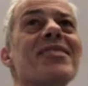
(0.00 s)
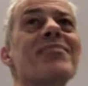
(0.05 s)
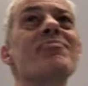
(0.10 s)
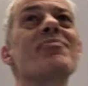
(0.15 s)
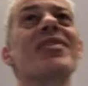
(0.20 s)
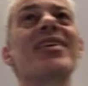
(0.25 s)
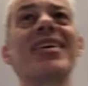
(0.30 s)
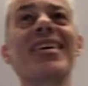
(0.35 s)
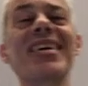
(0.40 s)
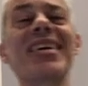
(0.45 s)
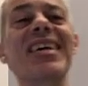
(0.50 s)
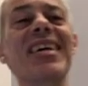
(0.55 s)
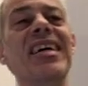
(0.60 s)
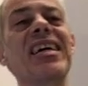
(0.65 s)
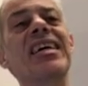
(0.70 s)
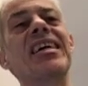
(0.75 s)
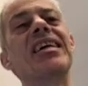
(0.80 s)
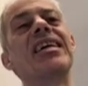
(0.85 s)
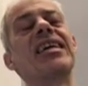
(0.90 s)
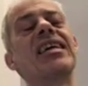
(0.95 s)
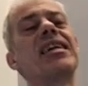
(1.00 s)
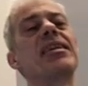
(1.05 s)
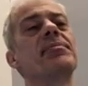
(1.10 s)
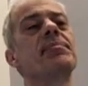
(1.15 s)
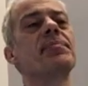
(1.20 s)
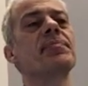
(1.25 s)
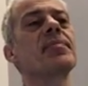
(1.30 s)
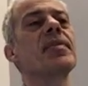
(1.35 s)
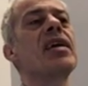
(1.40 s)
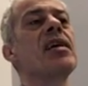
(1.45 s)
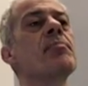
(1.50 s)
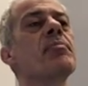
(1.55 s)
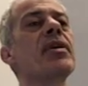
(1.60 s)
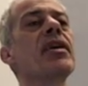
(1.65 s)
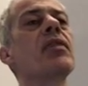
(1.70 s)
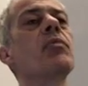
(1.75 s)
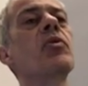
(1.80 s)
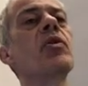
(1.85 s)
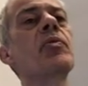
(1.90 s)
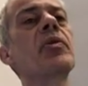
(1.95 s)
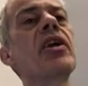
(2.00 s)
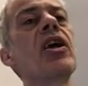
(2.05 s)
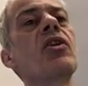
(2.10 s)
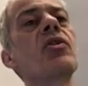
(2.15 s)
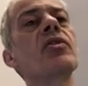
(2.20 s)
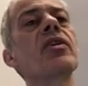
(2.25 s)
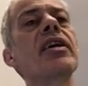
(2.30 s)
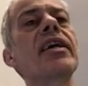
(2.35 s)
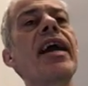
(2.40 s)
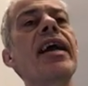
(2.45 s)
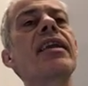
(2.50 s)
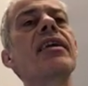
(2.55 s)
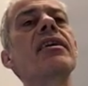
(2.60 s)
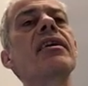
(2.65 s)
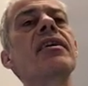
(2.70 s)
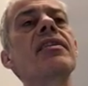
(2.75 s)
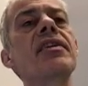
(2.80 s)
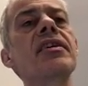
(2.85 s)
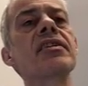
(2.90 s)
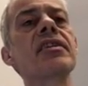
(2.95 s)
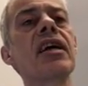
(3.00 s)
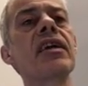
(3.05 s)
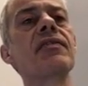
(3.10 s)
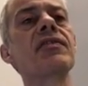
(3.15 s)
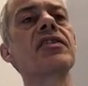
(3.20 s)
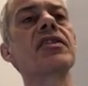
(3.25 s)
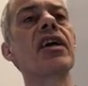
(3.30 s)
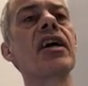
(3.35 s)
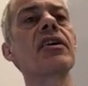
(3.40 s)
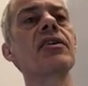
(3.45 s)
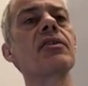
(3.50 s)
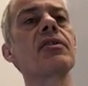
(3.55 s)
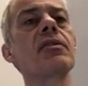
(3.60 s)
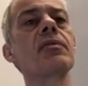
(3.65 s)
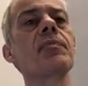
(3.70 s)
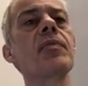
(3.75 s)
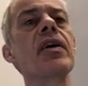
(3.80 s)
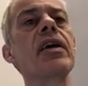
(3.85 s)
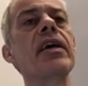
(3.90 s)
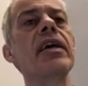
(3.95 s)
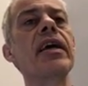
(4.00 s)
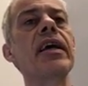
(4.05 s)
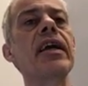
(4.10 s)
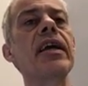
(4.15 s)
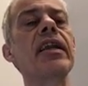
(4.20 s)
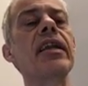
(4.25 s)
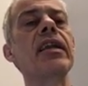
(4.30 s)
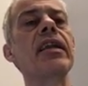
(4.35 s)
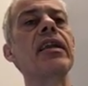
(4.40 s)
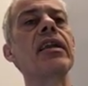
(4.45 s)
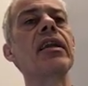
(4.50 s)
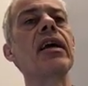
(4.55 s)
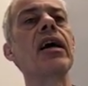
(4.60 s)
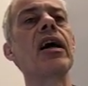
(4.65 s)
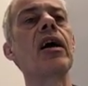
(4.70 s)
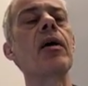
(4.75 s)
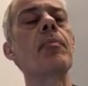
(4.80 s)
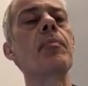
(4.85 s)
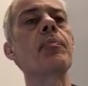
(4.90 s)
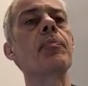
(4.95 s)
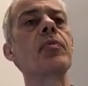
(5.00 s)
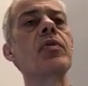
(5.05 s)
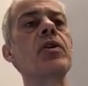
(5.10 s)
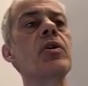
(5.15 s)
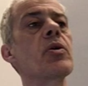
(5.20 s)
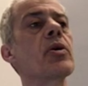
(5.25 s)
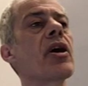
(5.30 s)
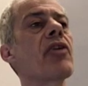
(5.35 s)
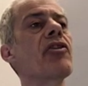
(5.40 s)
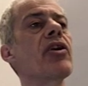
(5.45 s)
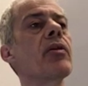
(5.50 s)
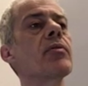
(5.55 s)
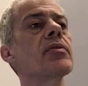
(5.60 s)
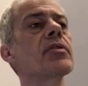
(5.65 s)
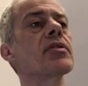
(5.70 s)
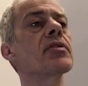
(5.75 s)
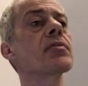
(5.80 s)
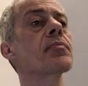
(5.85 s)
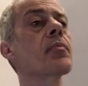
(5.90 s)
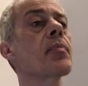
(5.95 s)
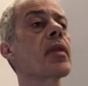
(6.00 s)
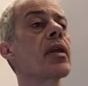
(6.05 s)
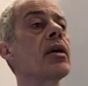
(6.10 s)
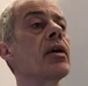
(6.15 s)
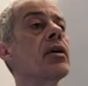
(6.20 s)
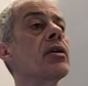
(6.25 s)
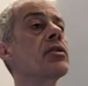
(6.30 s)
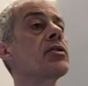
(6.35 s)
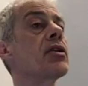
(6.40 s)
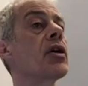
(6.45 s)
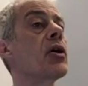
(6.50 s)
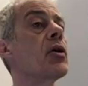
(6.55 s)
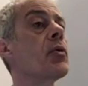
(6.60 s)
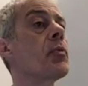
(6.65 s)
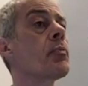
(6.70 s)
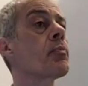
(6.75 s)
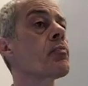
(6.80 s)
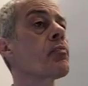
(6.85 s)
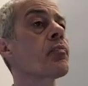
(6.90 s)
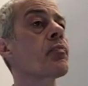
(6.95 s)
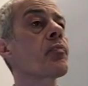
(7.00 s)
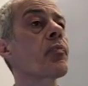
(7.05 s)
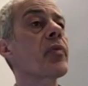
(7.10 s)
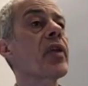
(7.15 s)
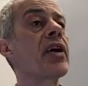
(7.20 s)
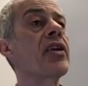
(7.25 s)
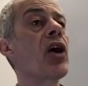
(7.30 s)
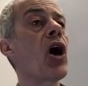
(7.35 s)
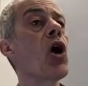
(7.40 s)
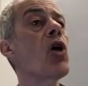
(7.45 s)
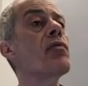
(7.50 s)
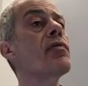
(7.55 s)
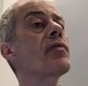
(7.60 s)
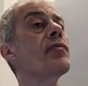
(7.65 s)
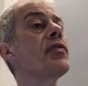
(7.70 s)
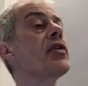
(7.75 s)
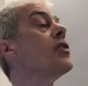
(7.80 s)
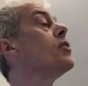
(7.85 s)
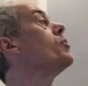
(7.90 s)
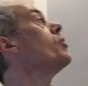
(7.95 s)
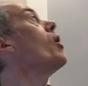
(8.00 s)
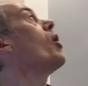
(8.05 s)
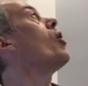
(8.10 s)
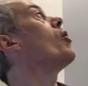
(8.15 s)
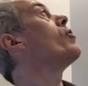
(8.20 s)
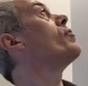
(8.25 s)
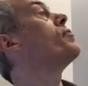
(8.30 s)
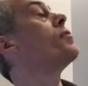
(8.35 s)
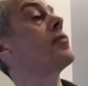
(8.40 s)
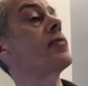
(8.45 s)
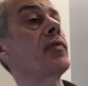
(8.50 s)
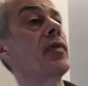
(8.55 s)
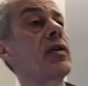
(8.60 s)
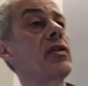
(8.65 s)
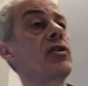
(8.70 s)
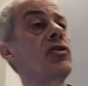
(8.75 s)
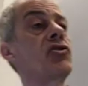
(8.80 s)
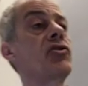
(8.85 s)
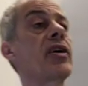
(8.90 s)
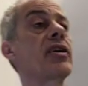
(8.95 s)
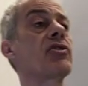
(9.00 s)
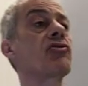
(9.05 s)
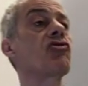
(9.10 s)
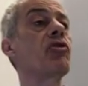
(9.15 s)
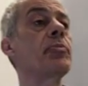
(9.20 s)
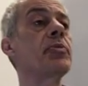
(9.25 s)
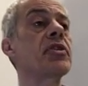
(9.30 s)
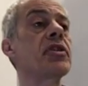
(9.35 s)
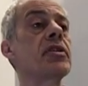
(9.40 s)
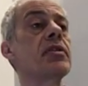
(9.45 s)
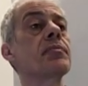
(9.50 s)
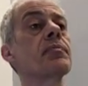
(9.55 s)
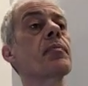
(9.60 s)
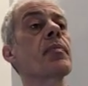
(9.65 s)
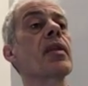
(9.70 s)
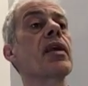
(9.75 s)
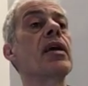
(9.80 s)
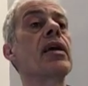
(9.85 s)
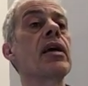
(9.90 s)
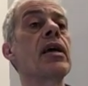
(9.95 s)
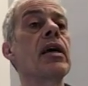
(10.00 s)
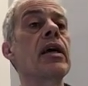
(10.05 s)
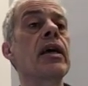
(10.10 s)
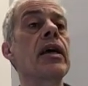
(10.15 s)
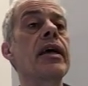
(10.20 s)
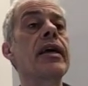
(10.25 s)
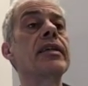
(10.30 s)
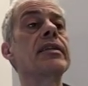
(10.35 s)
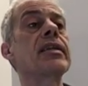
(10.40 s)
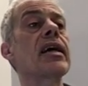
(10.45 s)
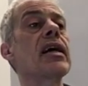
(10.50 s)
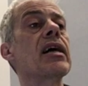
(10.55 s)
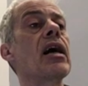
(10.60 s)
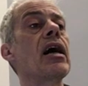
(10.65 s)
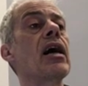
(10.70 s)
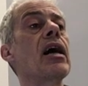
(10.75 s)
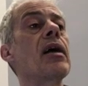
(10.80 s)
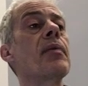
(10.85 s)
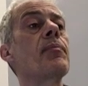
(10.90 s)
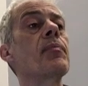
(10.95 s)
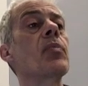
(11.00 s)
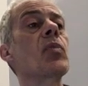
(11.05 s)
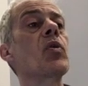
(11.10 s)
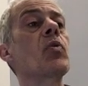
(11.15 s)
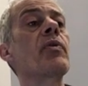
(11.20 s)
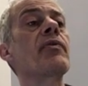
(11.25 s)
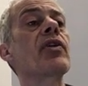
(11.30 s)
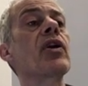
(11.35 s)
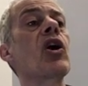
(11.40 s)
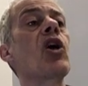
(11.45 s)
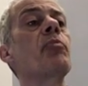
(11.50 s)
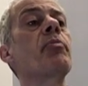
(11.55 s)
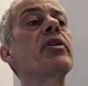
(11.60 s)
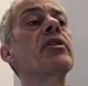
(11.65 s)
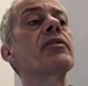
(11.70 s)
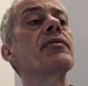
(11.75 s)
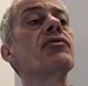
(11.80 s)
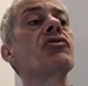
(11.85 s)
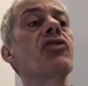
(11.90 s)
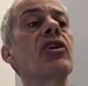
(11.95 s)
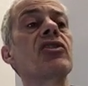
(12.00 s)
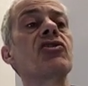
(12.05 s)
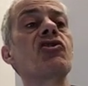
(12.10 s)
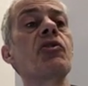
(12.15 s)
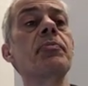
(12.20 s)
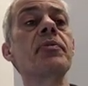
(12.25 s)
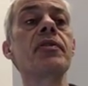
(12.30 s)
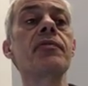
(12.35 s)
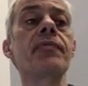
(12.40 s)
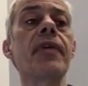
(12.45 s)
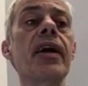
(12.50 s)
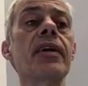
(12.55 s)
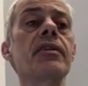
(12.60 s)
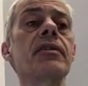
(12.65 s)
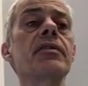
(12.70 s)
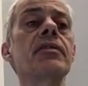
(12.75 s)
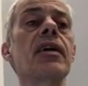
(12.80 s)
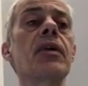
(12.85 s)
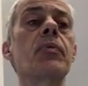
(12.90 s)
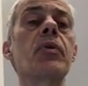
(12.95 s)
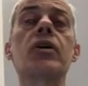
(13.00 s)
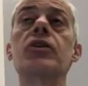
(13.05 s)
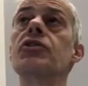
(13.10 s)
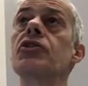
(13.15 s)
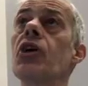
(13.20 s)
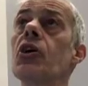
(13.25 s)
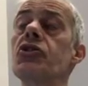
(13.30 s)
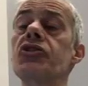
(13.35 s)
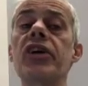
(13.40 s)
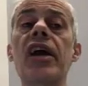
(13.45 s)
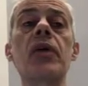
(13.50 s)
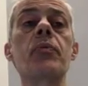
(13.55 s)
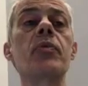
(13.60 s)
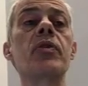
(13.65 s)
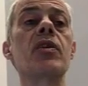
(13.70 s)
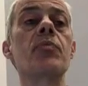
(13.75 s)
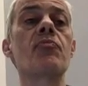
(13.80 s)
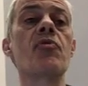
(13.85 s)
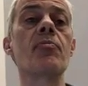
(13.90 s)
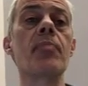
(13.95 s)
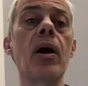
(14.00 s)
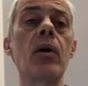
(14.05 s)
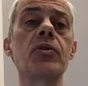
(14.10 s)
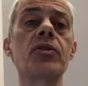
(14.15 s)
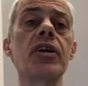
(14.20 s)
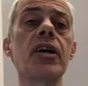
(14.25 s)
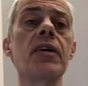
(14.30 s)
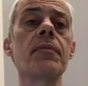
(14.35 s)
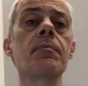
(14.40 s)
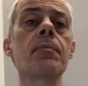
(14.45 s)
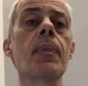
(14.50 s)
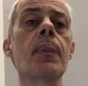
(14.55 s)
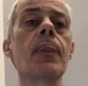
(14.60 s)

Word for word: them. Um, but when I look again at this kind of cycle in um, eukaryotes, so an overview of transcription is that um, we've got a whole bunch of transcription factors that will associate with the promoter,